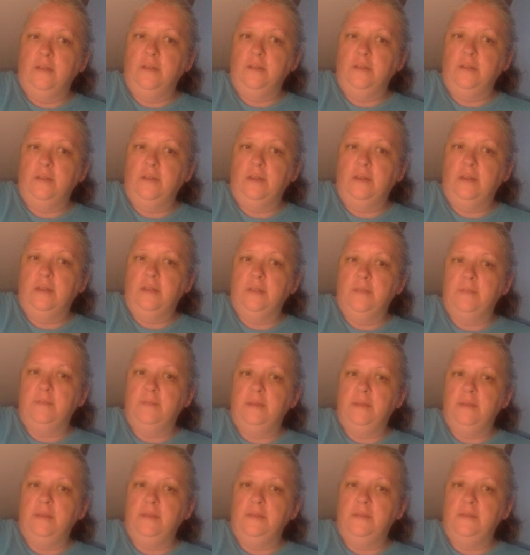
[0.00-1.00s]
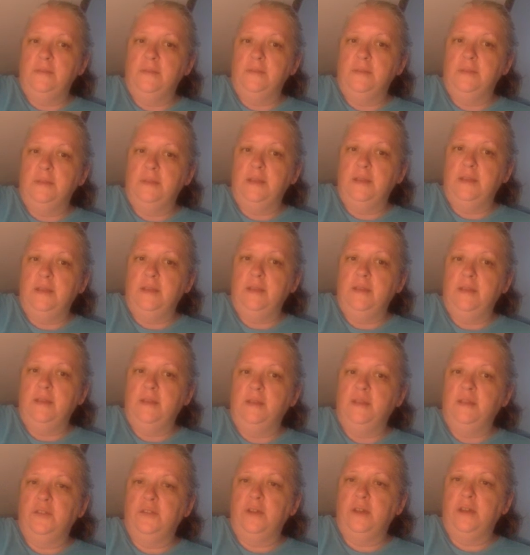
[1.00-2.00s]
So I got some pencils and that.
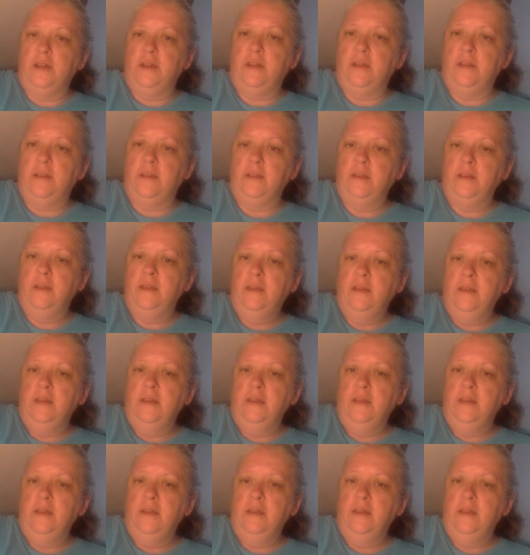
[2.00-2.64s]
I'm going to try and